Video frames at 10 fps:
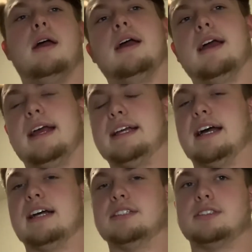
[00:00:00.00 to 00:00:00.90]
Hey
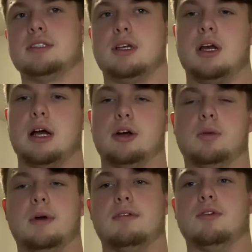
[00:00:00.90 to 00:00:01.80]
guys, hope
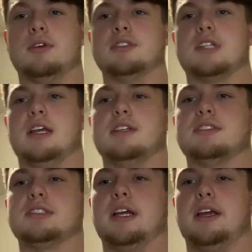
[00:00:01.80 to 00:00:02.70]
everyone's staying
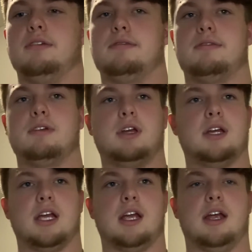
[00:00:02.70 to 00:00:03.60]
safe
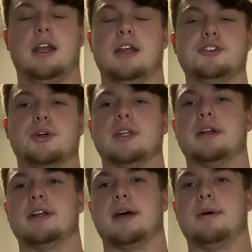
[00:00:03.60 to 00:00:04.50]
and enjoying their
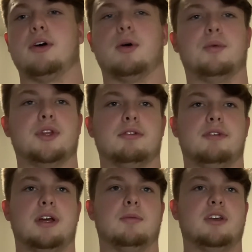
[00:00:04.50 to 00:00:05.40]
time at home with their
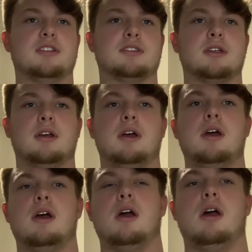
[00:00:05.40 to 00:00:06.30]
families.
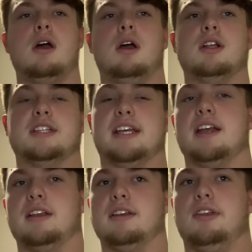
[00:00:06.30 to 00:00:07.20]
To get
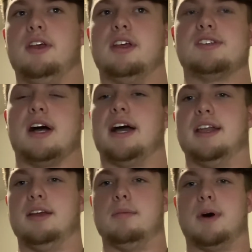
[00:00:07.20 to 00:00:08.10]
into this, I
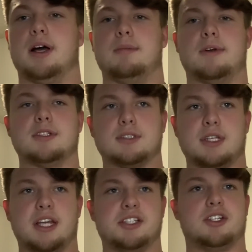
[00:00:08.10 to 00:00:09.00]
did my
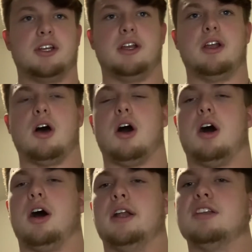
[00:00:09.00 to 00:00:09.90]
presentation
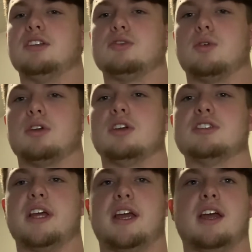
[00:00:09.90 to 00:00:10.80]
on disorders
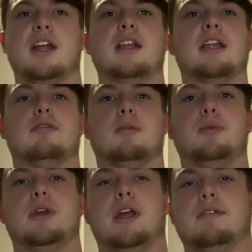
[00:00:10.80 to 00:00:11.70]
and different
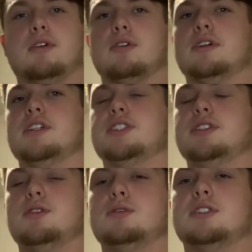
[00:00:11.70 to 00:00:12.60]
behavioral
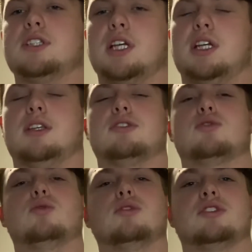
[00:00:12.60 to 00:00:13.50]
issues in the
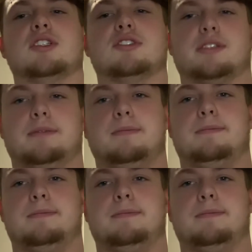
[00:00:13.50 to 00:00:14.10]
school system.